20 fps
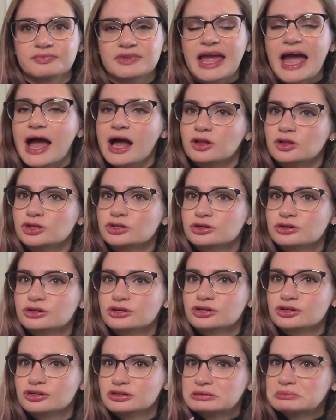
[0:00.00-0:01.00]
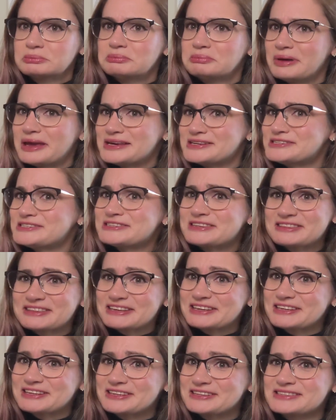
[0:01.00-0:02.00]
calendar-based
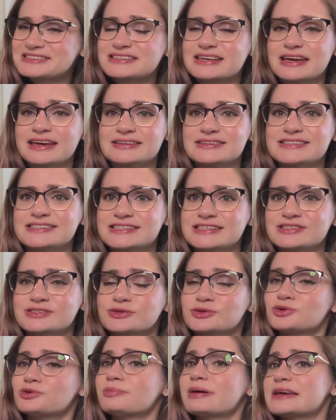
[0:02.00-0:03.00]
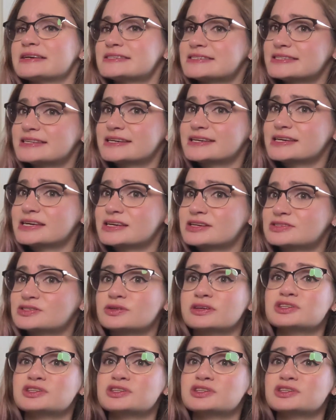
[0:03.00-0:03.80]
things and seasonal-based things,